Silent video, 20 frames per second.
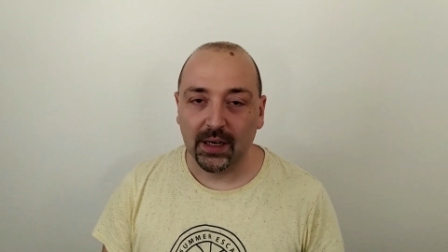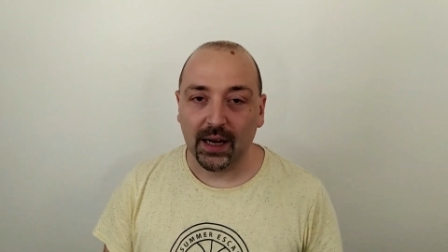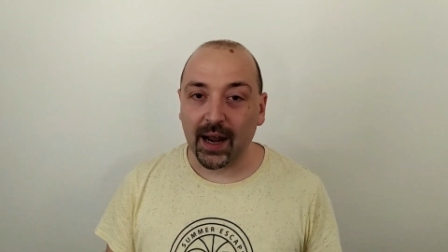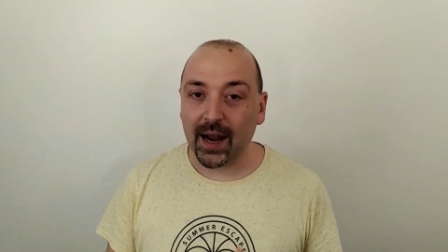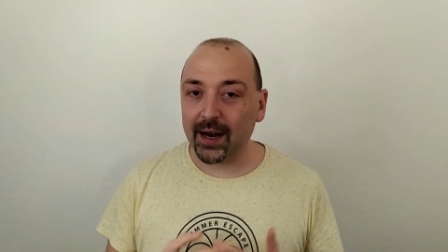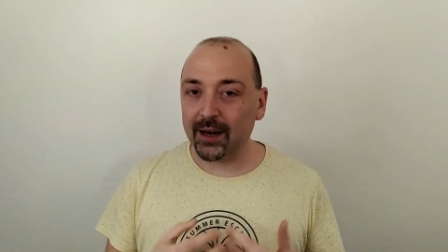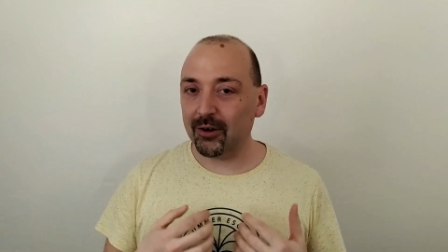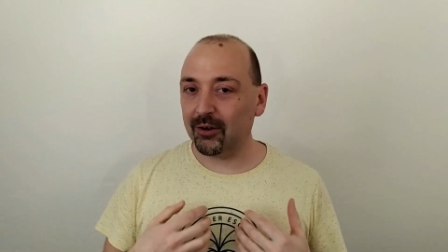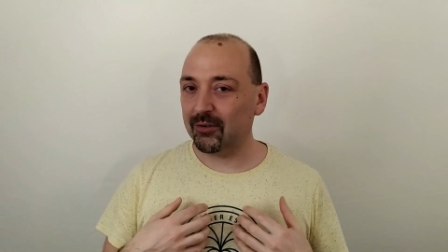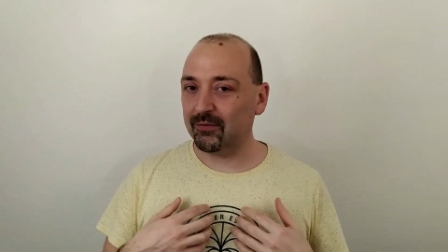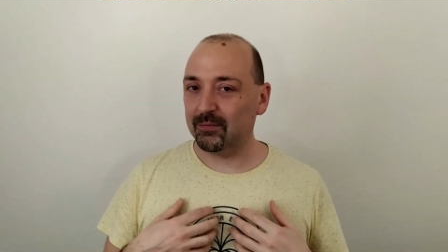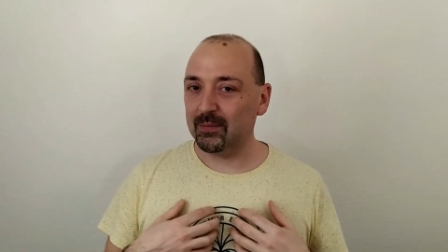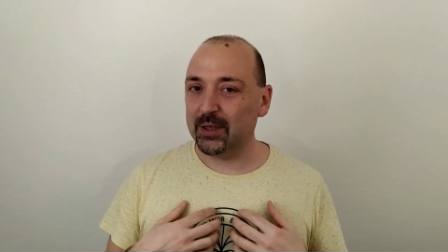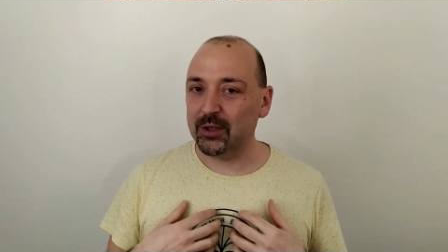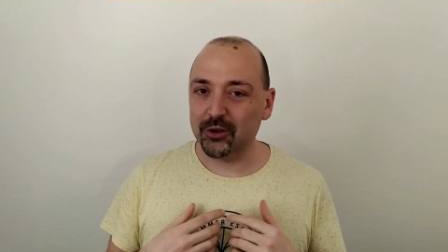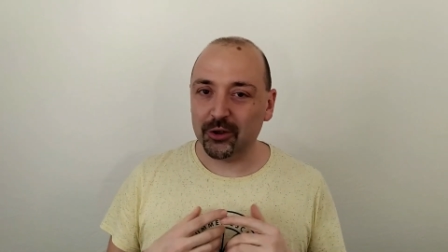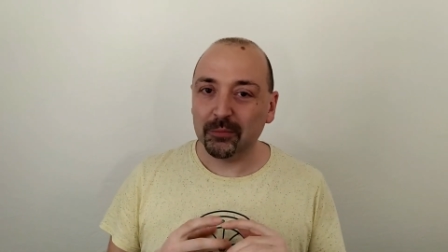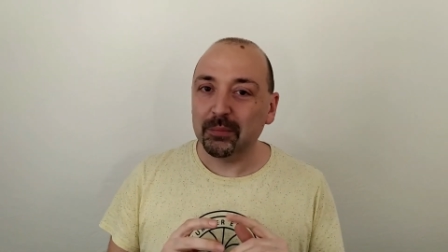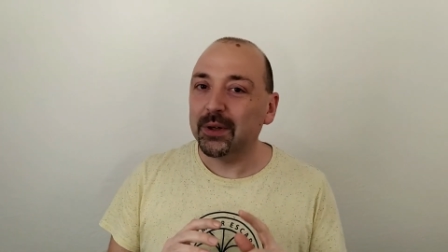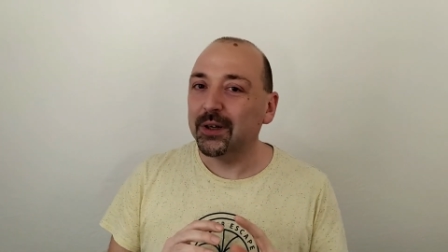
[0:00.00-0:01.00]
I love my
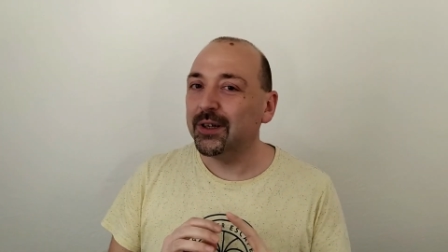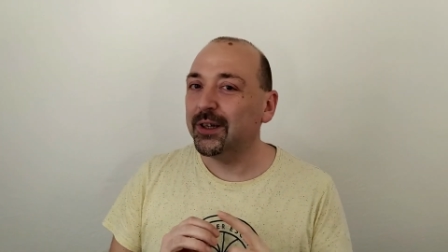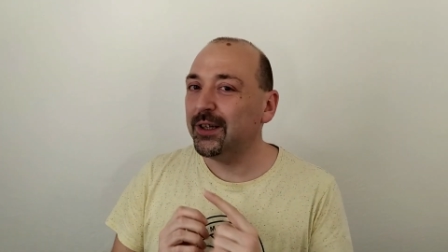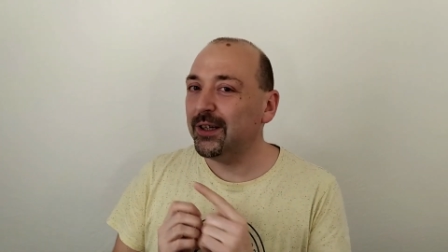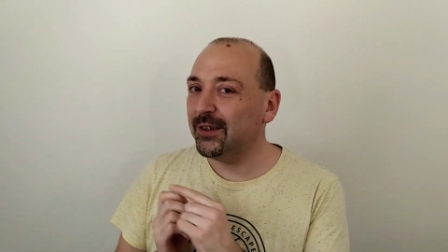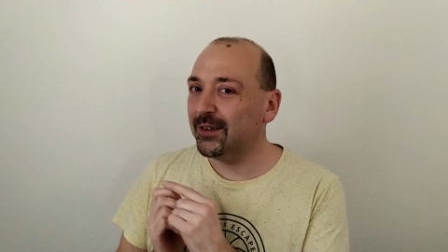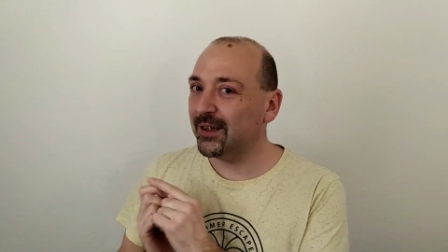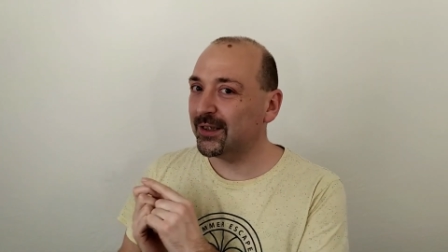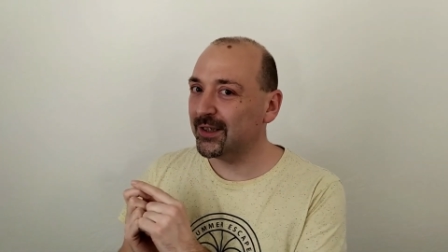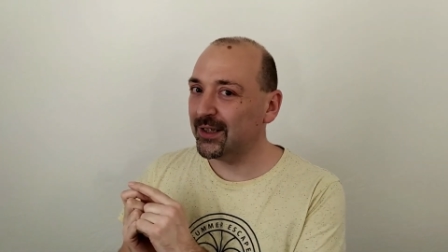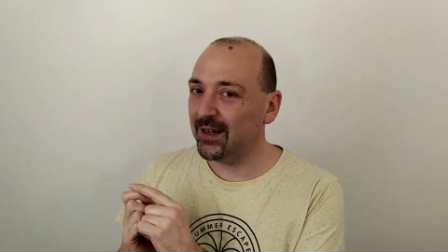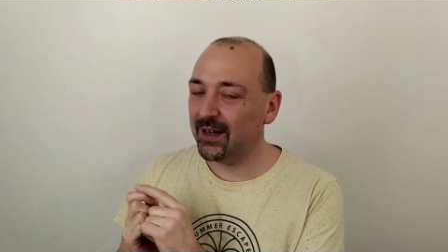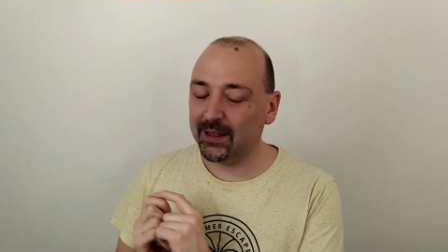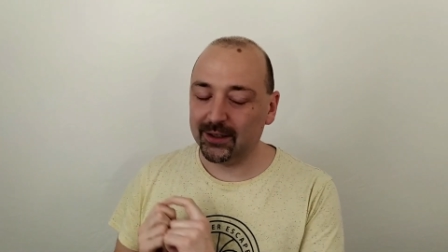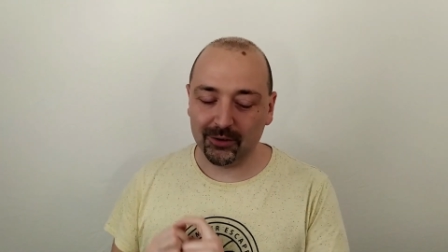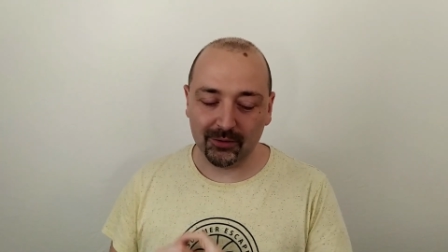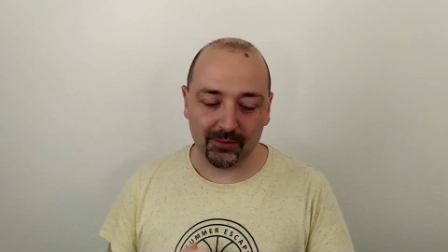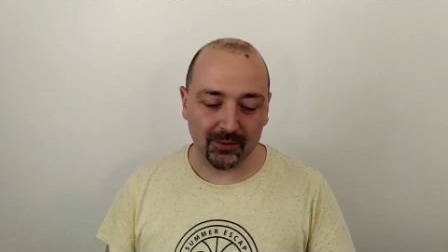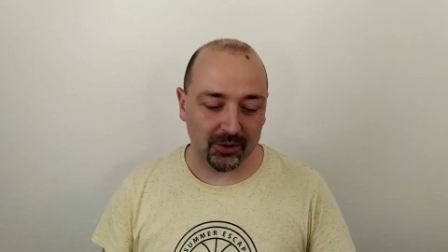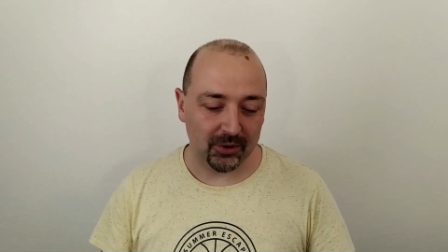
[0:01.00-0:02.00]
job, he doesn't
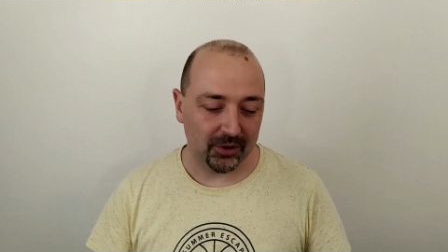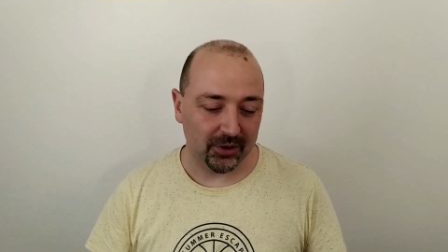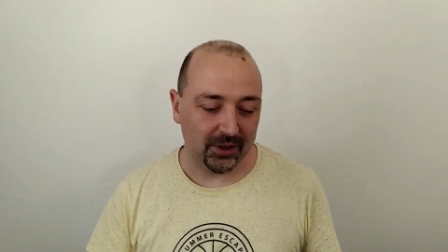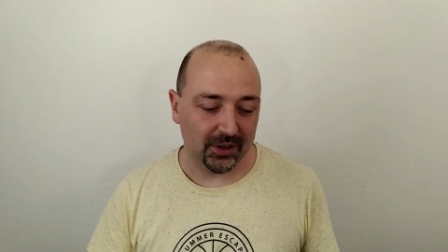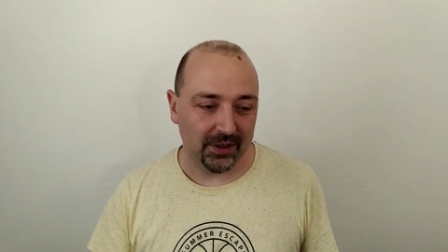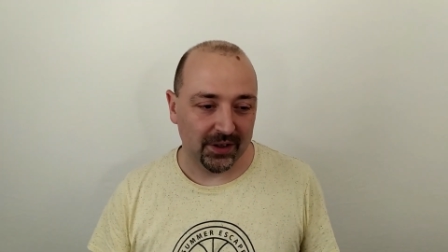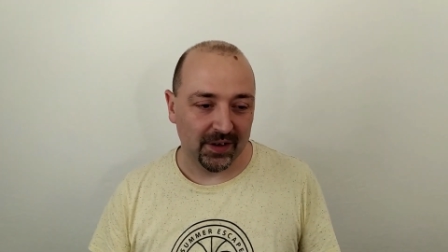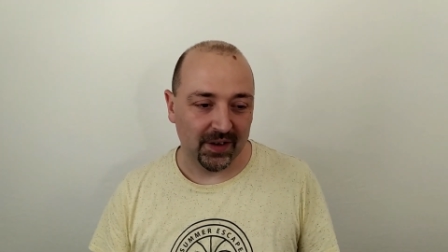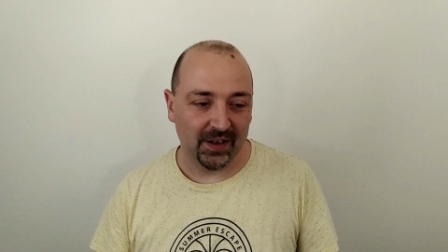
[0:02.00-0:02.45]
like to work.